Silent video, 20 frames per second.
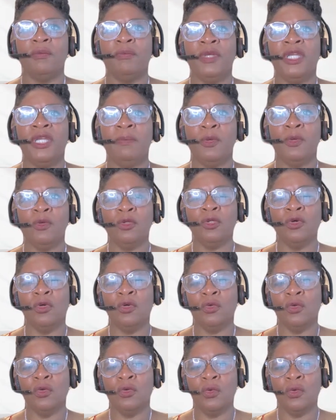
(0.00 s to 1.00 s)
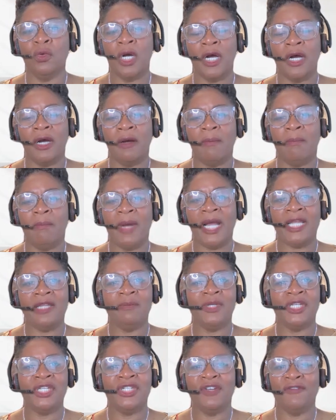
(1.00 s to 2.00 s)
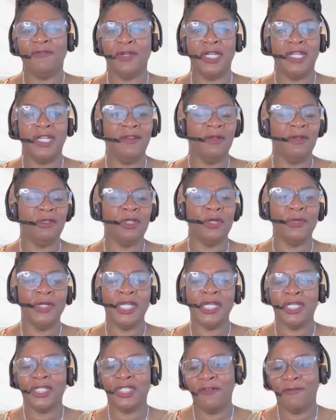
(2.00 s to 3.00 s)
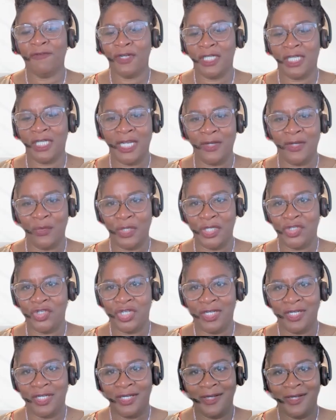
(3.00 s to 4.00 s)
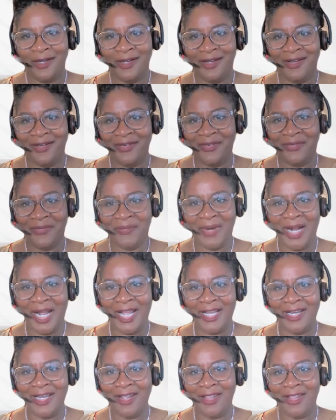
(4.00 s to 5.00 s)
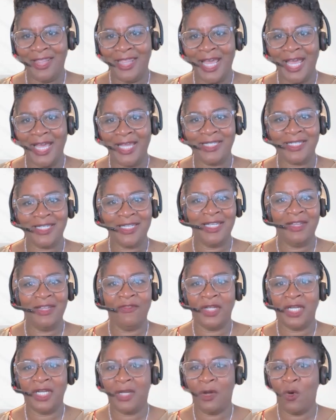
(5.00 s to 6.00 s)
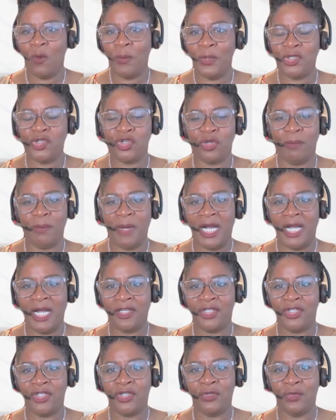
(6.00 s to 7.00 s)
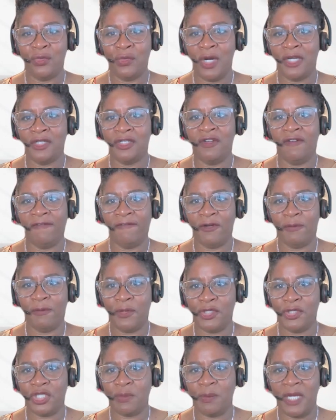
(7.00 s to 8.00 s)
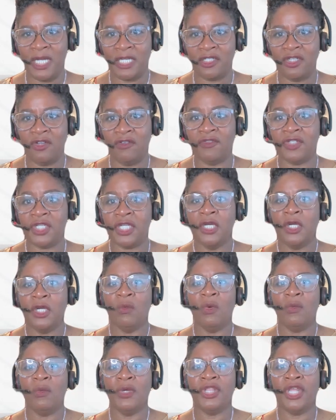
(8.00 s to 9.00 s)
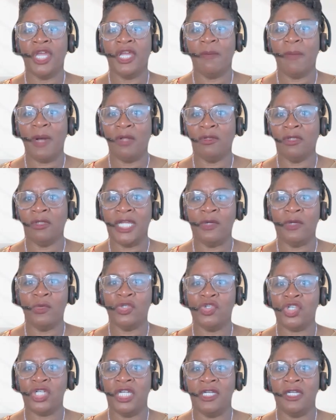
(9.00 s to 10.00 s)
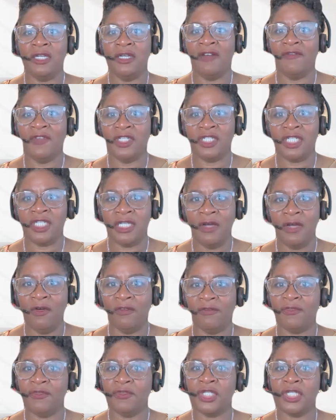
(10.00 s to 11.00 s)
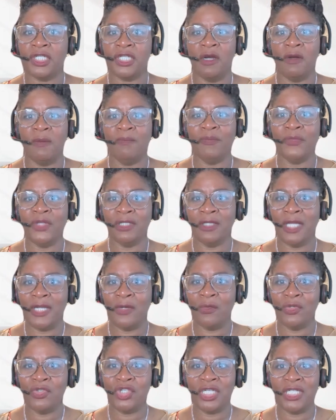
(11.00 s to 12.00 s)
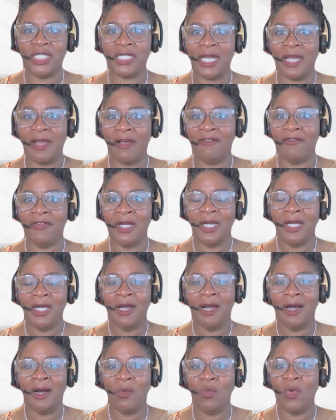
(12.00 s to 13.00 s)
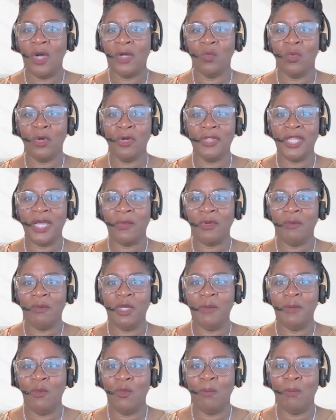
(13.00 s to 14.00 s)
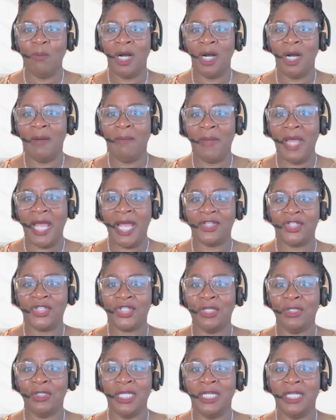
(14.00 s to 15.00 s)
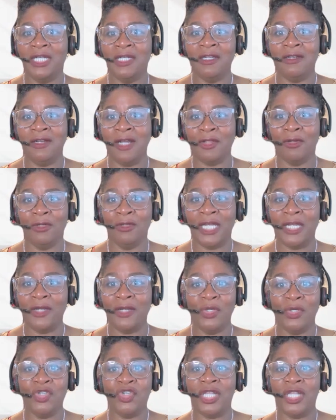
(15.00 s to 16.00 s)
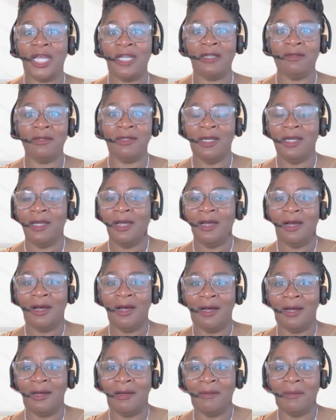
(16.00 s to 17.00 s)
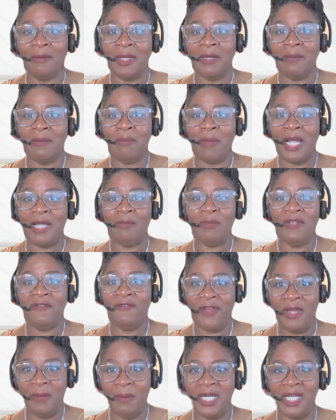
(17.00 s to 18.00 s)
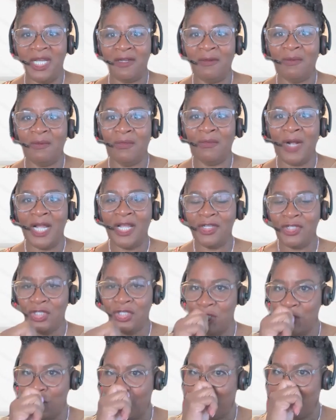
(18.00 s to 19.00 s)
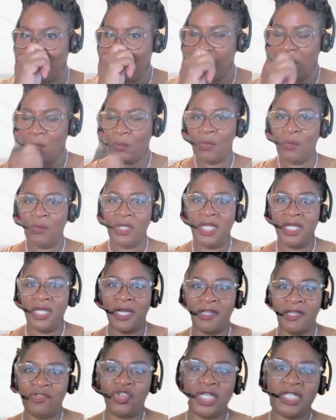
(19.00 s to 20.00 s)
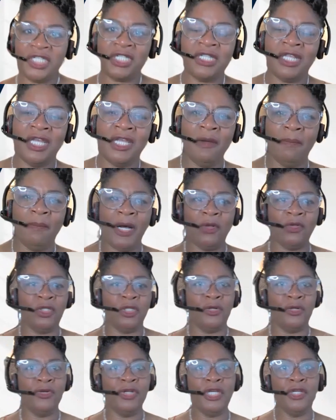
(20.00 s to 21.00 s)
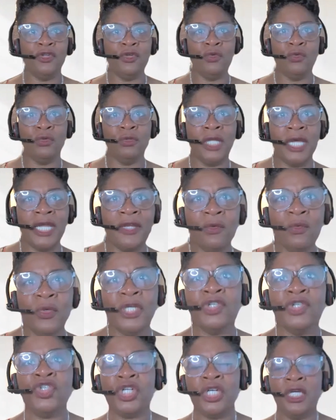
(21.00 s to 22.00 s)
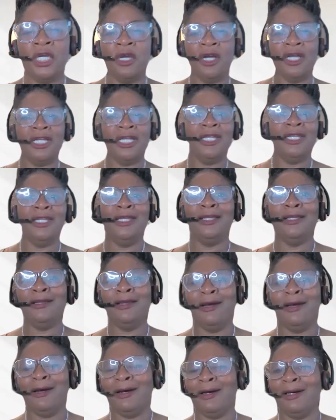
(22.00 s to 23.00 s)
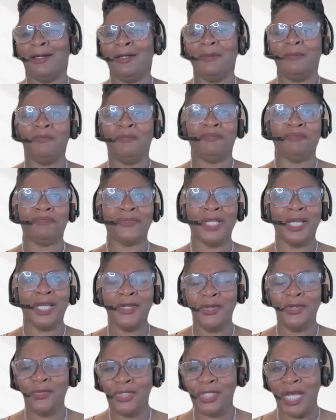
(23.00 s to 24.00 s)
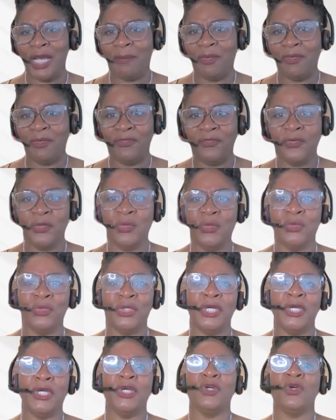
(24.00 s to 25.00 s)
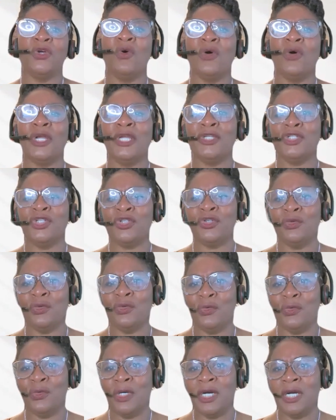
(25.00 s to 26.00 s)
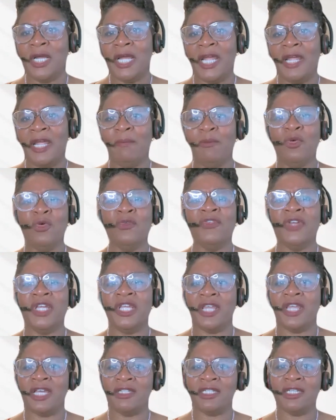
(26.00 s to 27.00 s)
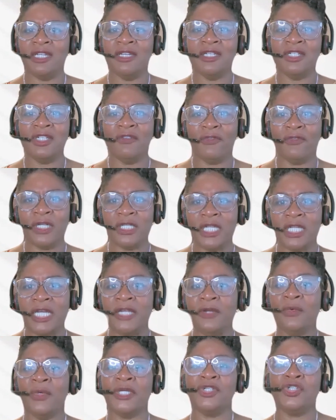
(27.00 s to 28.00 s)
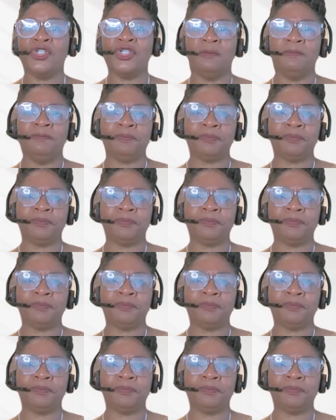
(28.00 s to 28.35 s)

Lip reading: people who might be different, learning a different language, right? That even opens your mind to different perspectives. When we think about language in and of itself, some languages have one word that would be masculine and another language that it might be feminine, right? So when we just think about learning a new language, eating a new type of food, going to a movie that's in a different language,